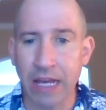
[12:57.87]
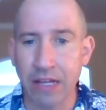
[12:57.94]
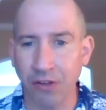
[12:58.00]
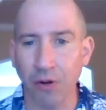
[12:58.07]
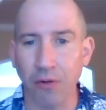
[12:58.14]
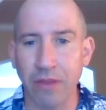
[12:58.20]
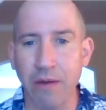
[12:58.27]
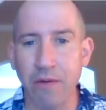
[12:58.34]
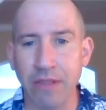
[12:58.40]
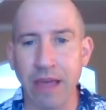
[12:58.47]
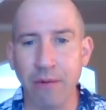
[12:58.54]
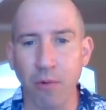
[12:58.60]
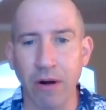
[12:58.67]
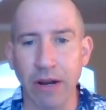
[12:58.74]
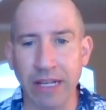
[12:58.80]
So
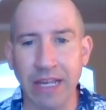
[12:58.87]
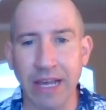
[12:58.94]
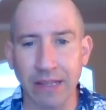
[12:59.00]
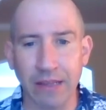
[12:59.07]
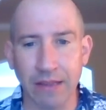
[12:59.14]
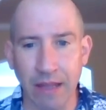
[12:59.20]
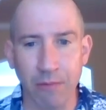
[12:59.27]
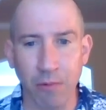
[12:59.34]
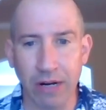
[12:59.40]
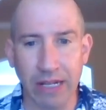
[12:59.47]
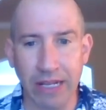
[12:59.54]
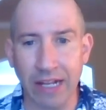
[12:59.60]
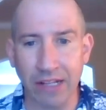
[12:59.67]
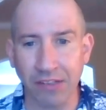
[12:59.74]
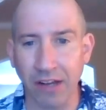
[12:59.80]
they want to
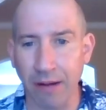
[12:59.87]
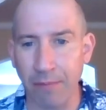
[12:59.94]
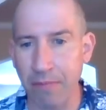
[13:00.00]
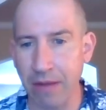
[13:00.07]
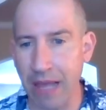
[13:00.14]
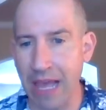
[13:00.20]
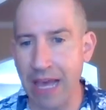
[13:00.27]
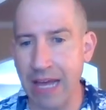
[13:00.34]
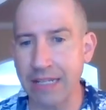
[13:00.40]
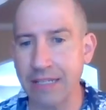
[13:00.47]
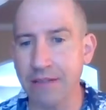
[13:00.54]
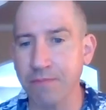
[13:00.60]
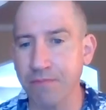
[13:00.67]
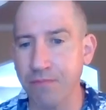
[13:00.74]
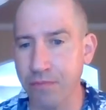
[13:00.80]
get some, and